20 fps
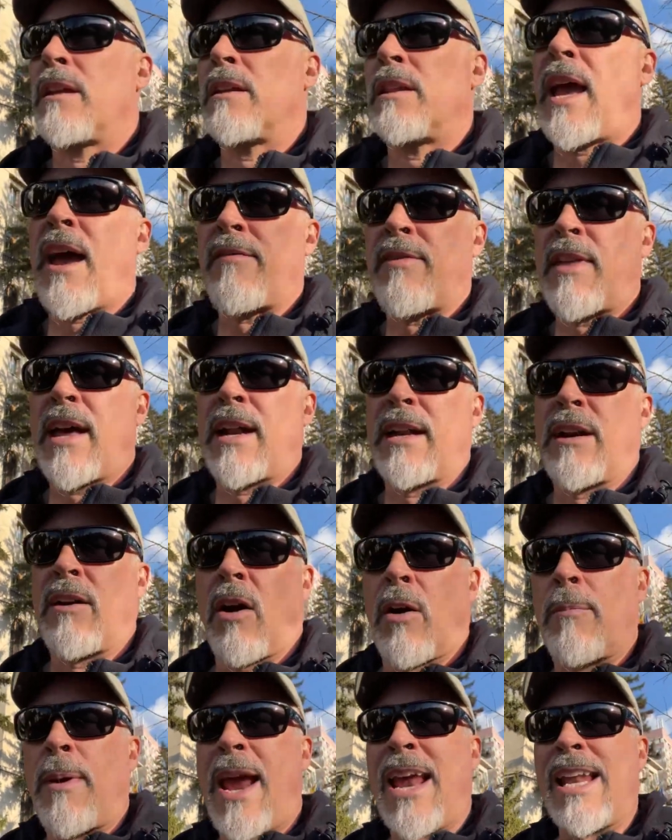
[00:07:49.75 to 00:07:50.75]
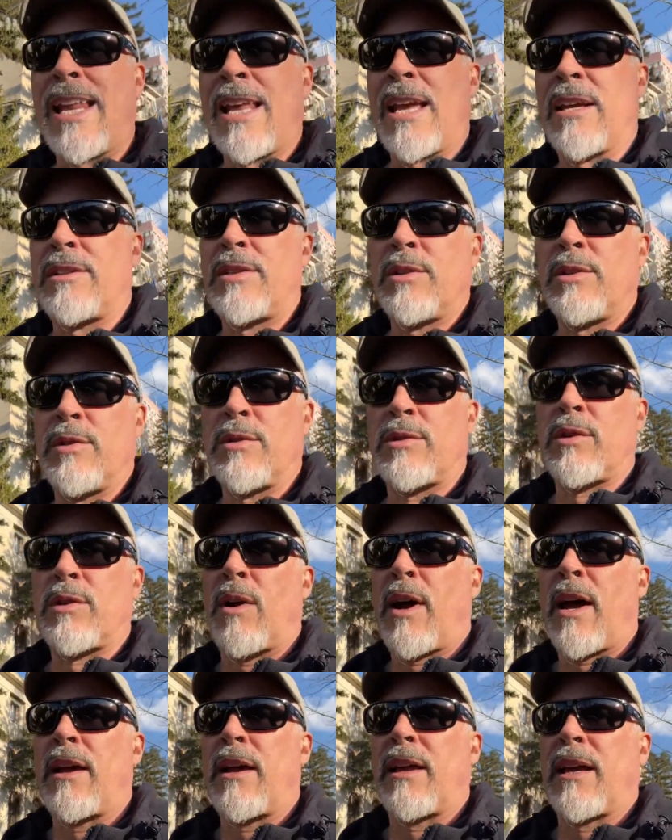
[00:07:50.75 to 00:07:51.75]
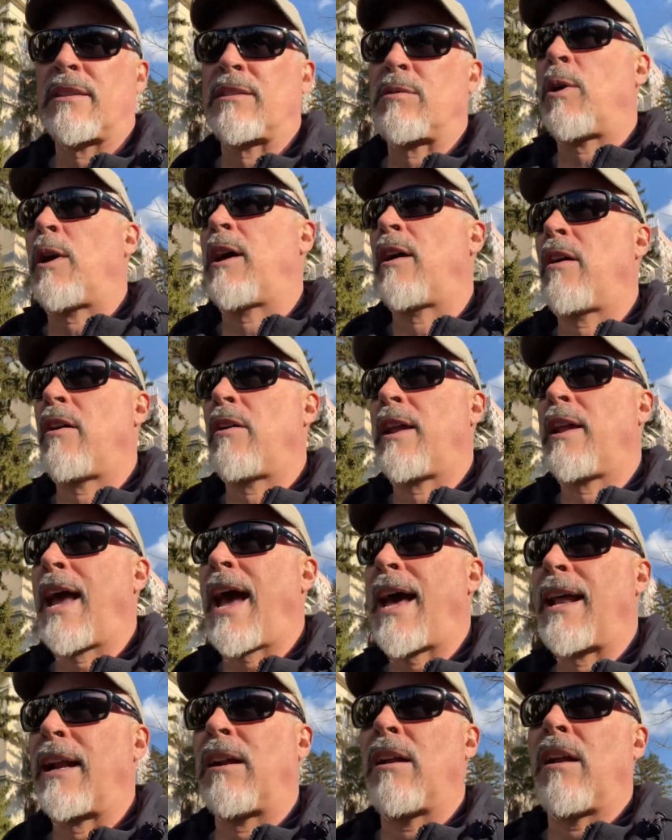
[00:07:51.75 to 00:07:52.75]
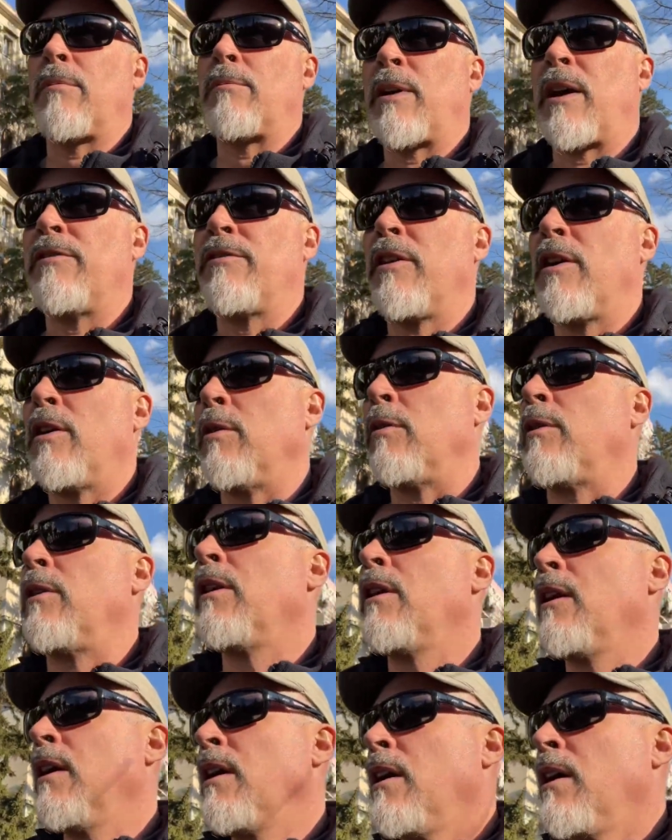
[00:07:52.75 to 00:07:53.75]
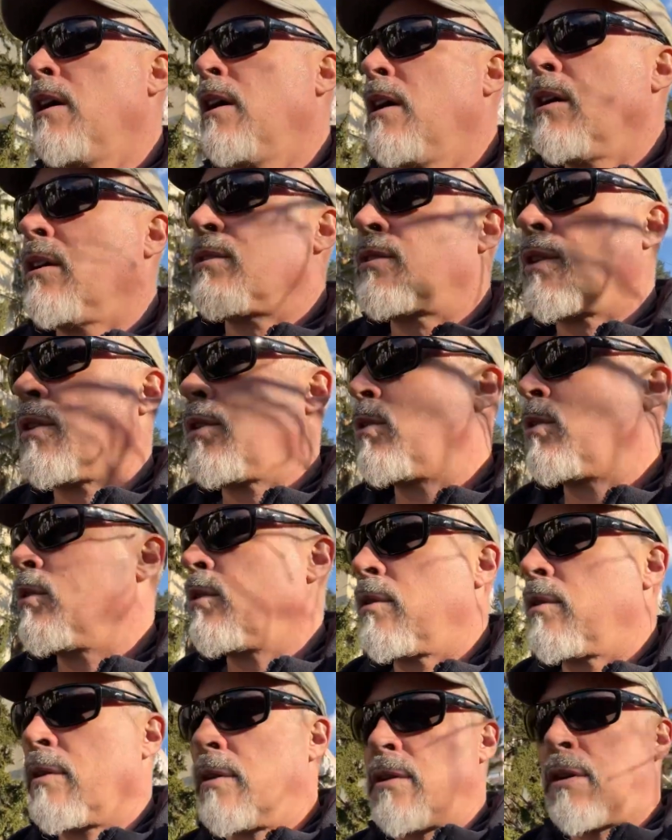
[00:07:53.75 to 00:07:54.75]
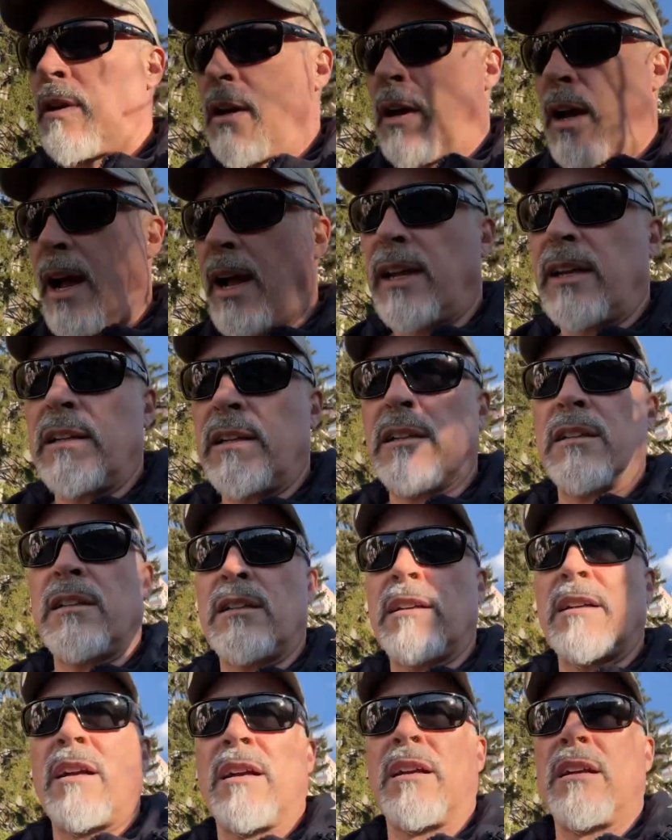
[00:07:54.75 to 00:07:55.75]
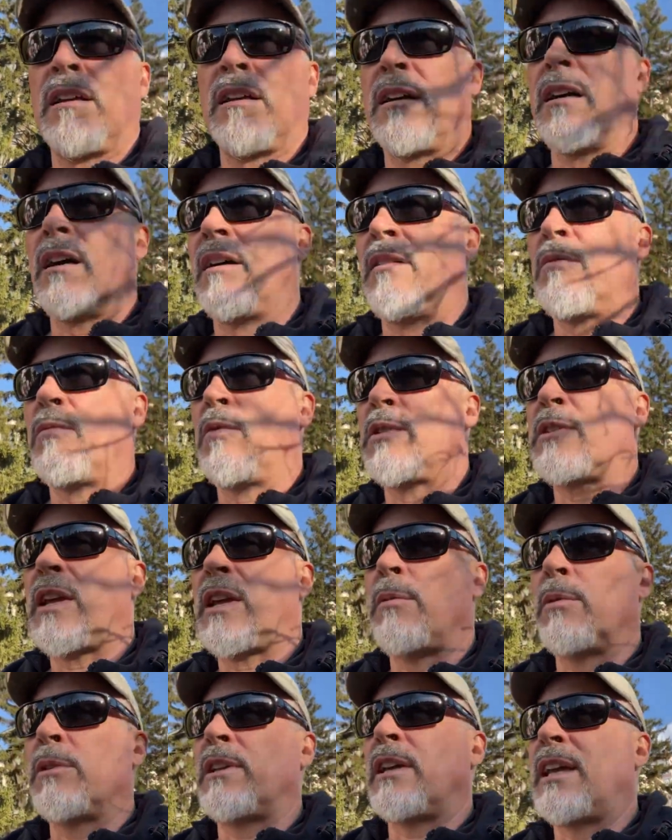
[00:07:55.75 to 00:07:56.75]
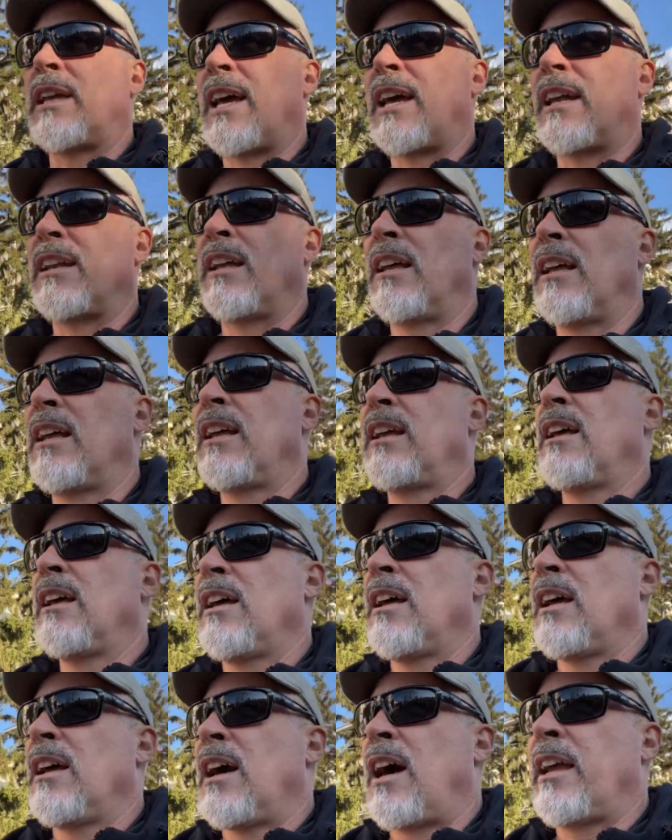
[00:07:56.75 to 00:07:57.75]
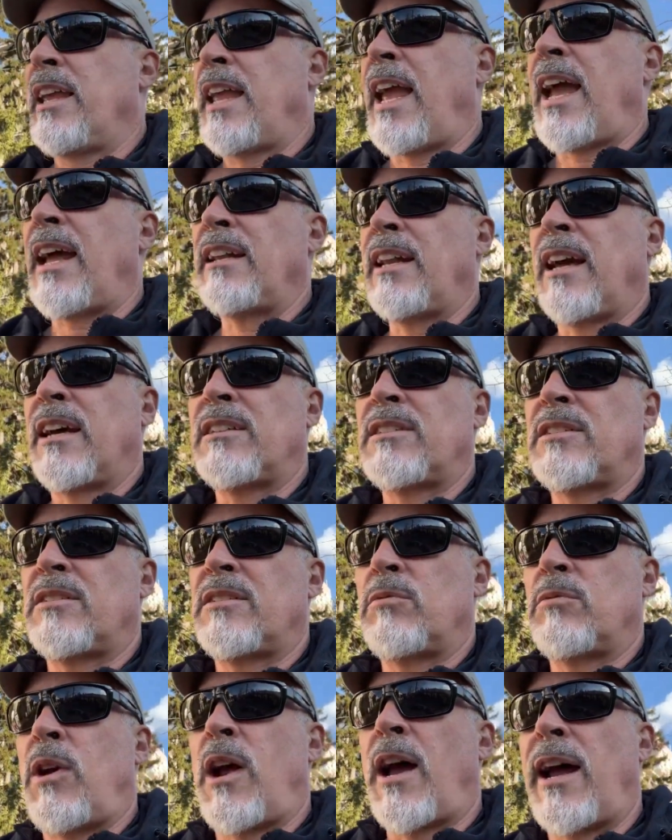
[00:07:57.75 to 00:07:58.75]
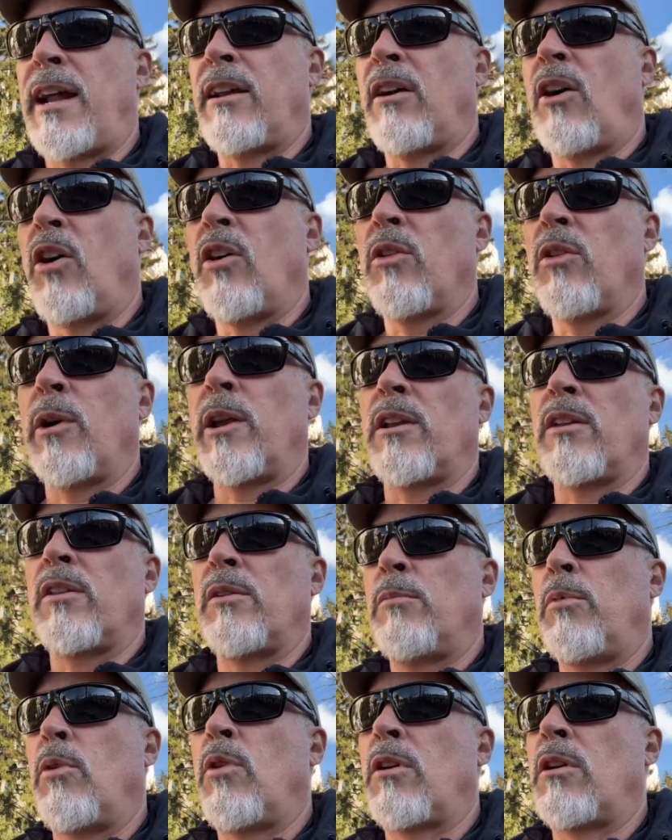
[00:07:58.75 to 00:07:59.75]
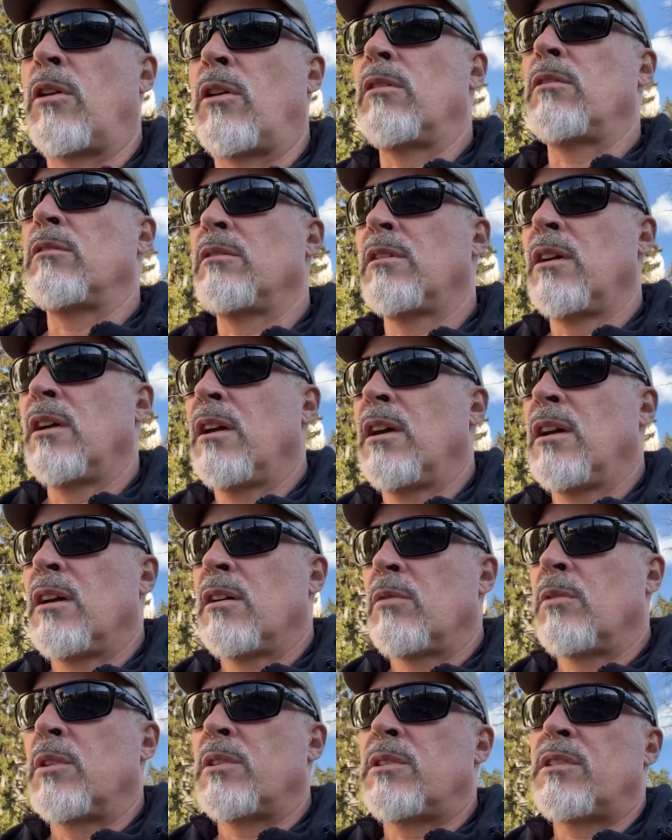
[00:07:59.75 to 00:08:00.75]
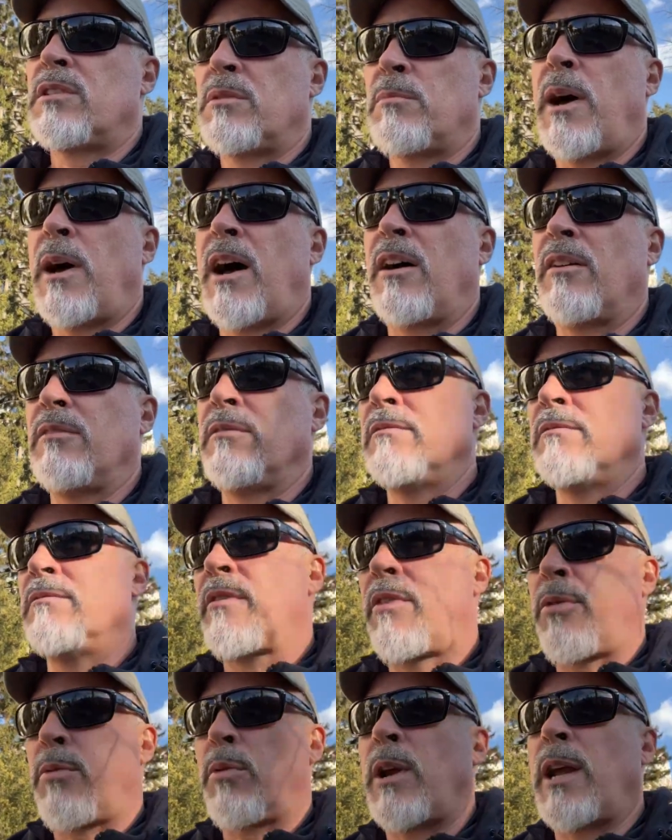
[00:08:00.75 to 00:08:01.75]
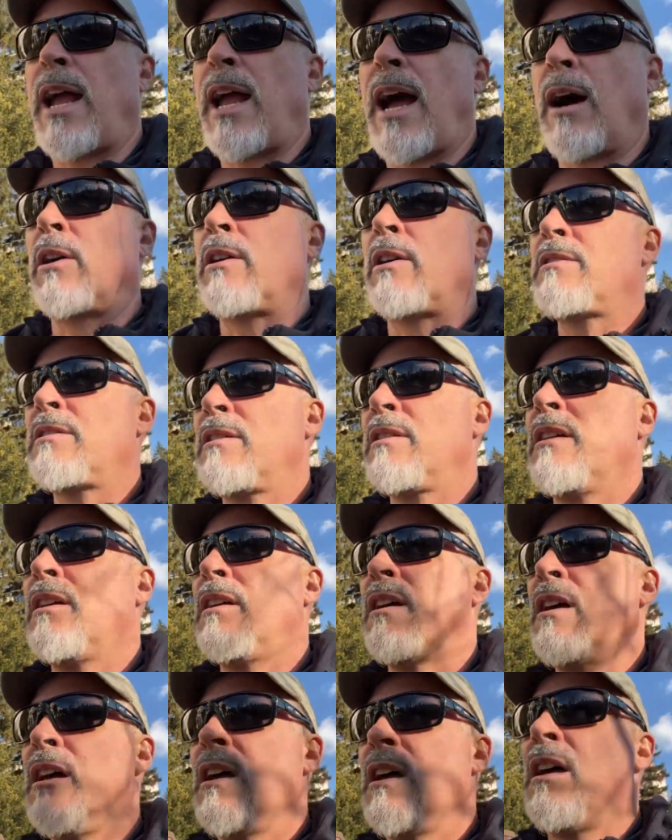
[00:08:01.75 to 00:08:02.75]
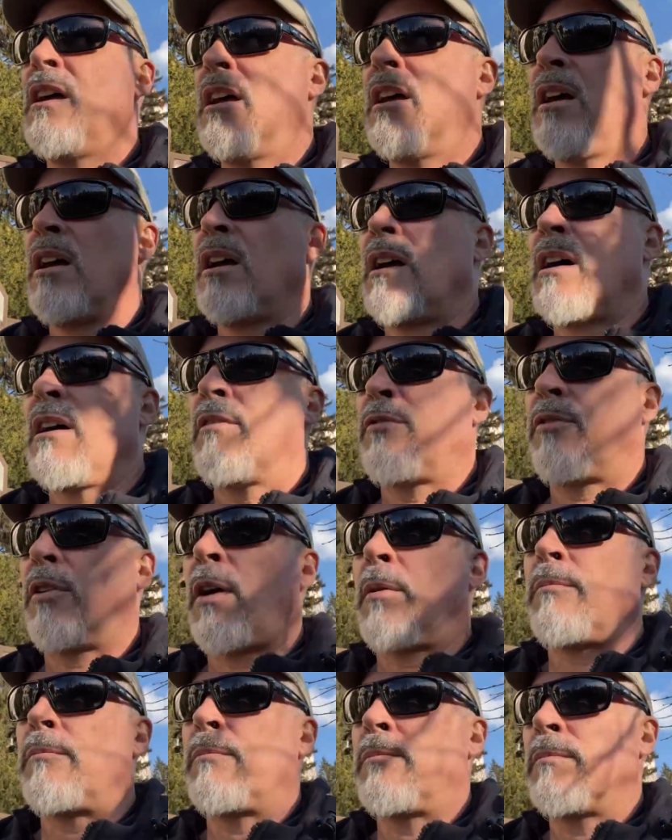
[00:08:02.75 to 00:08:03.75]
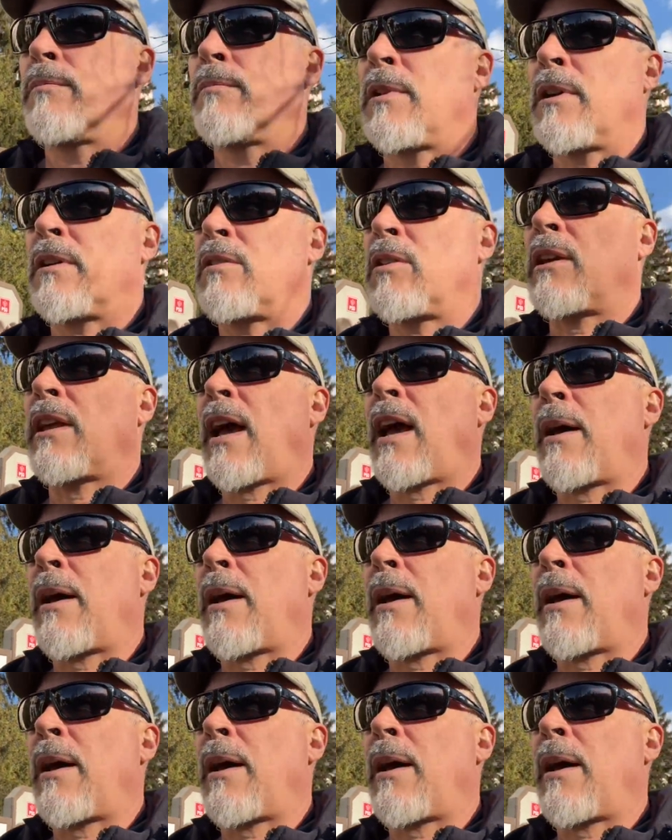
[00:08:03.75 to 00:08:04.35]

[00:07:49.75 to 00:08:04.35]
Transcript: Armenia too. So that's why I already had it on my phone. So I was able to get a Yandex ride all the way to the border, which is about 3 hours from the capital city.